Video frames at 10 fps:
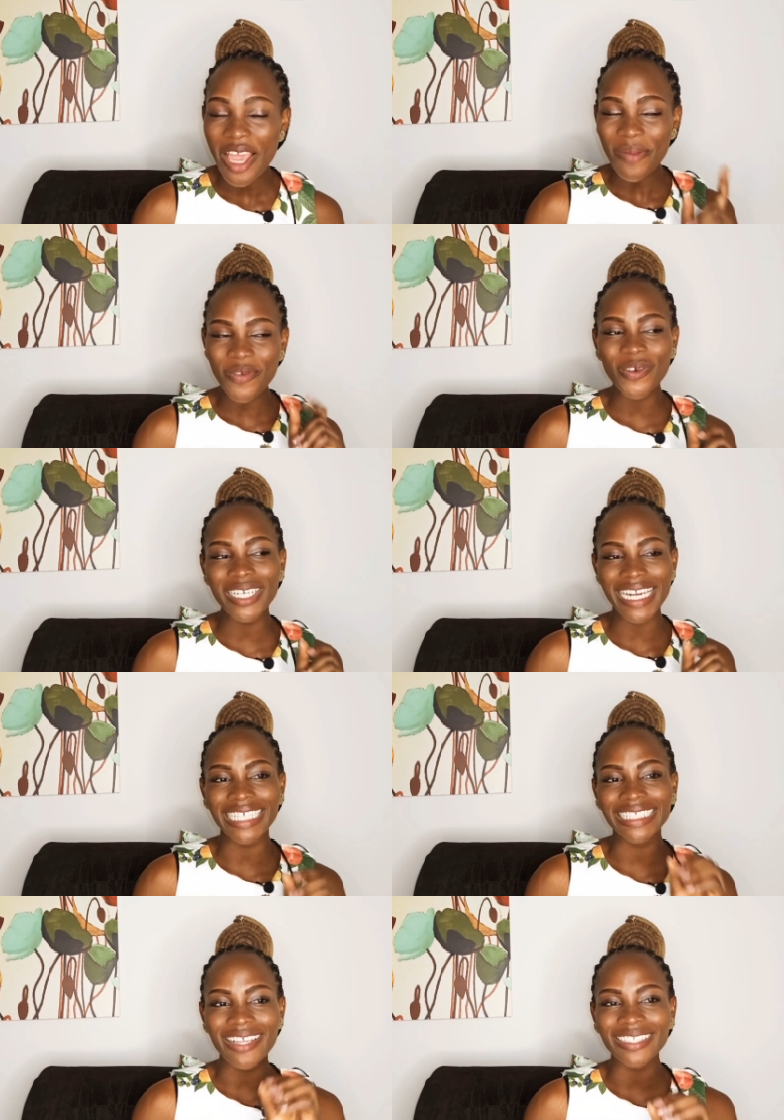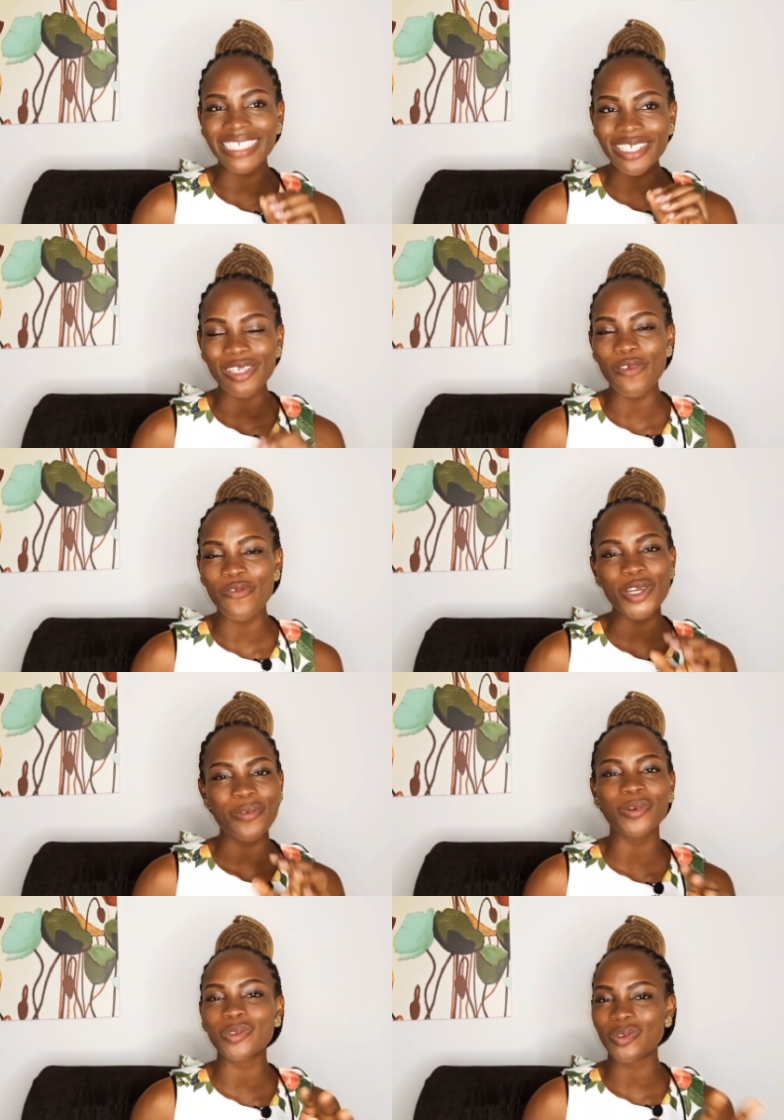before they now start thinking of what they
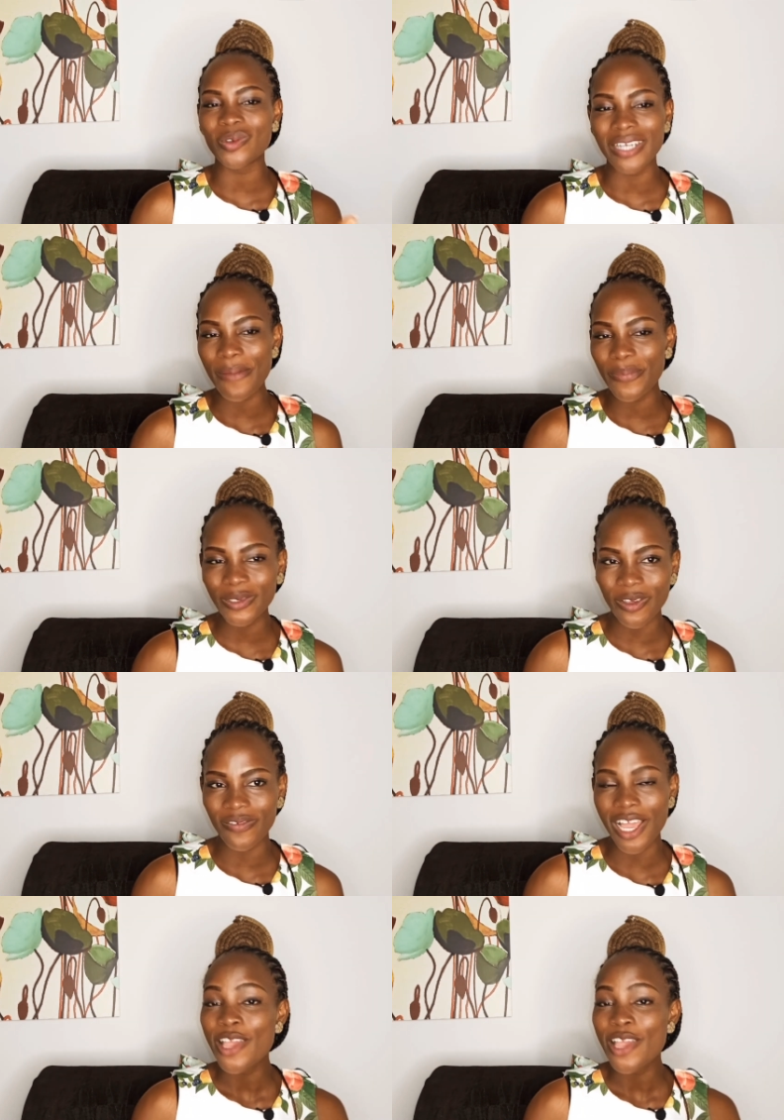want to do on that piece of land.